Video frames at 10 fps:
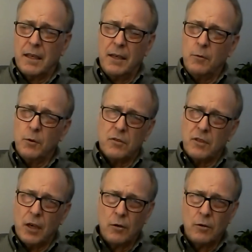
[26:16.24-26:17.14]
he was
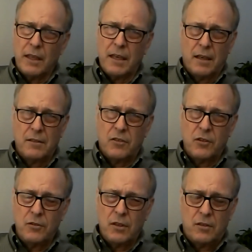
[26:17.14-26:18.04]
totally
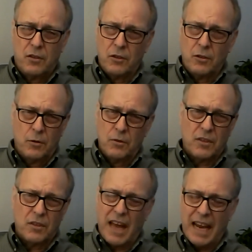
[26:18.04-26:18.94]
unsuited to. It was
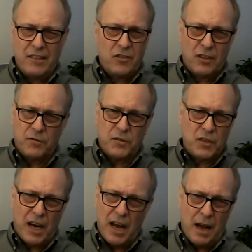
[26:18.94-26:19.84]
a night shift
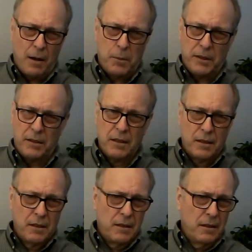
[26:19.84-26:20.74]
job, and
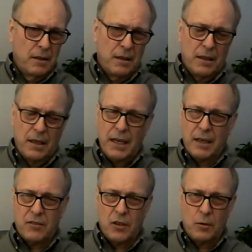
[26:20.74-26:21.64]
he
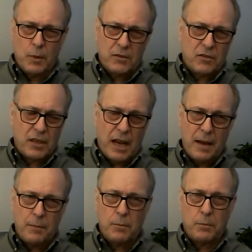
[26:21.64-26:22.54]
had so much
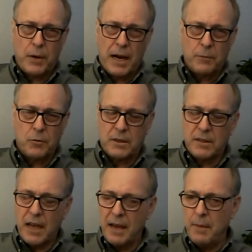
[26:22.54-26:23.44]
problems with
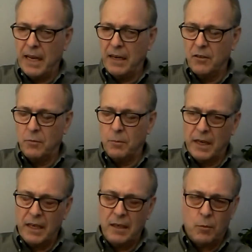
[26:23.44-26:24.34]
time management
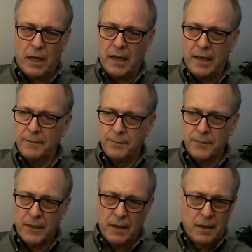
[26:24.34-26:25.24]
anyway.
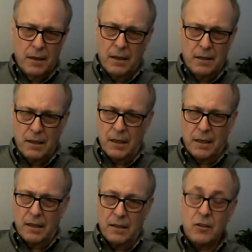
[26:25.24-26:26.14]

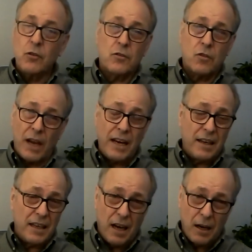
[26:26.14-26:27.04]
And to his credit,
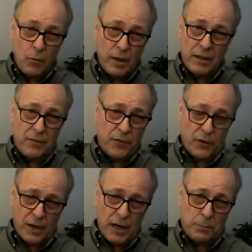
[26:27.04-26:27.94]
he hung with it for
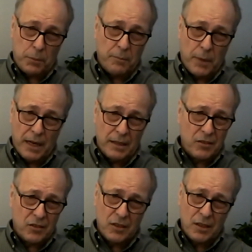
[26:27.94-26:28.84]
a couple of months,